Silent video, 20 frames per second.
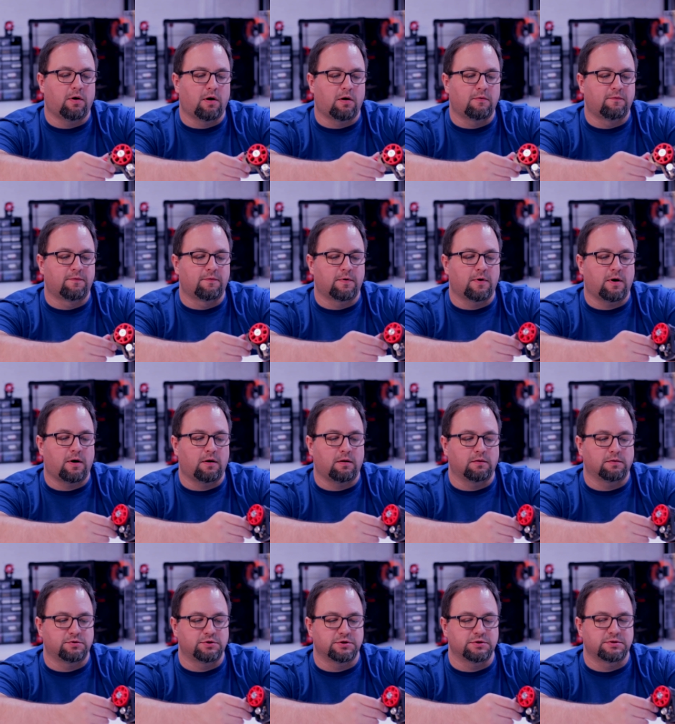
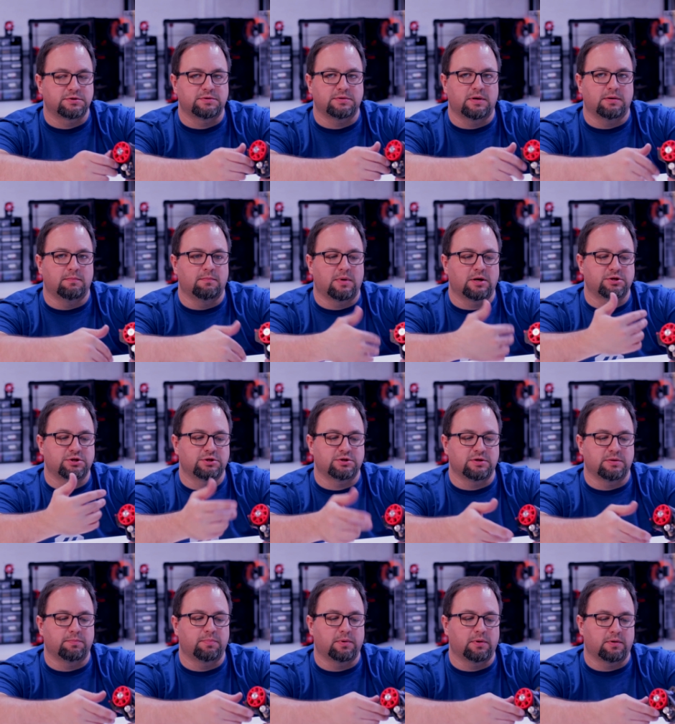overall just a much
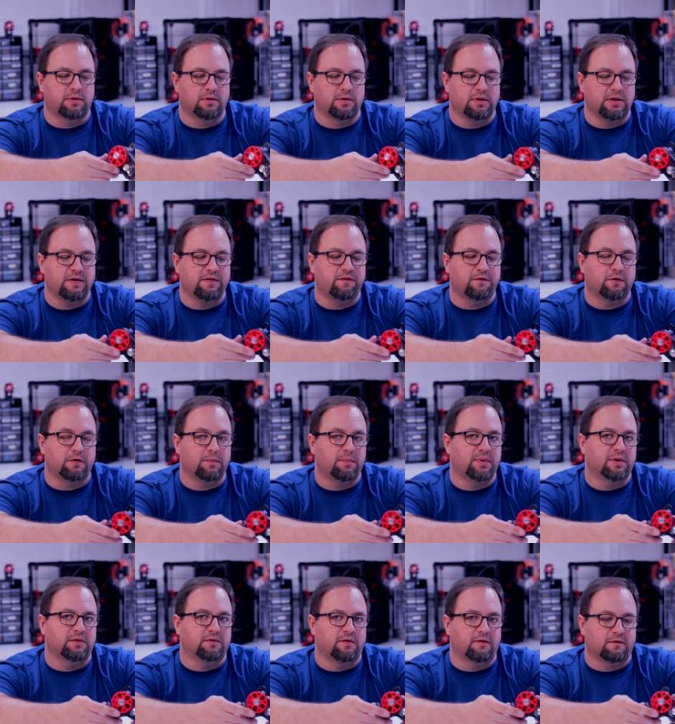simpler and easier to
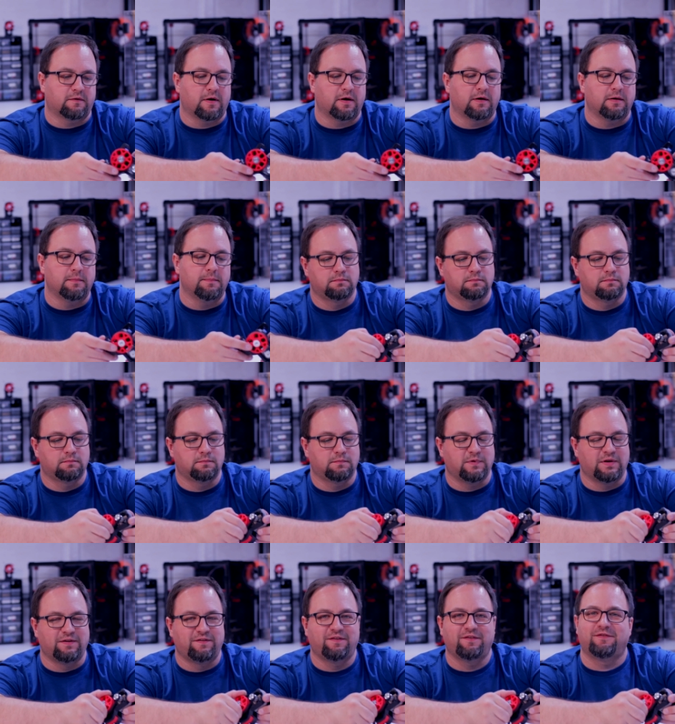build design.
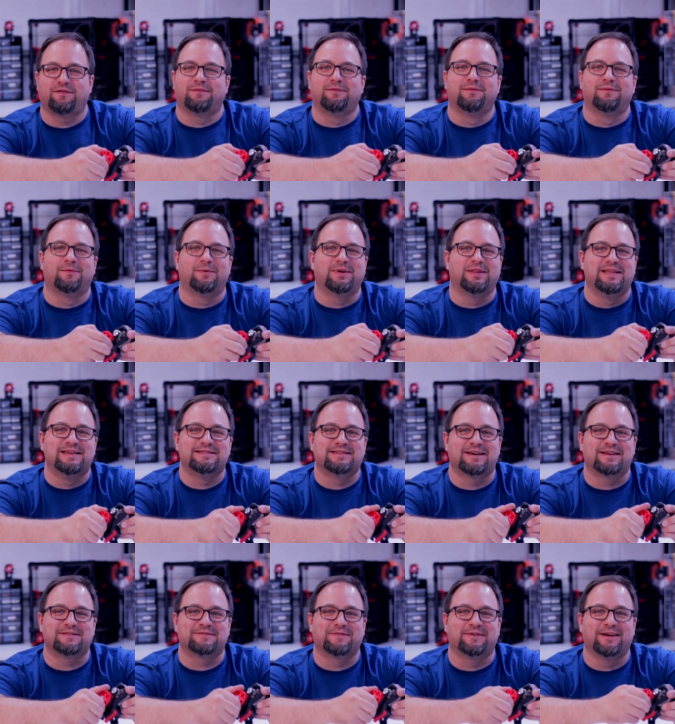This is really
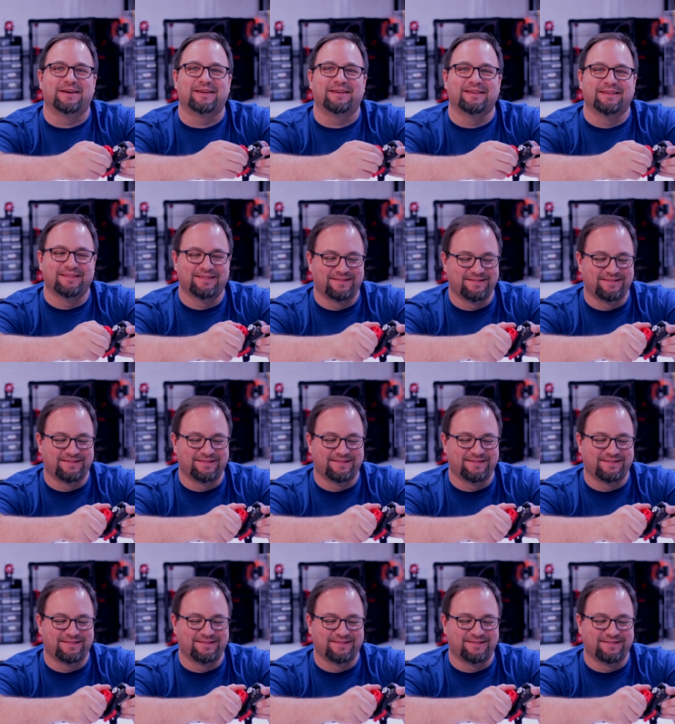satisfying.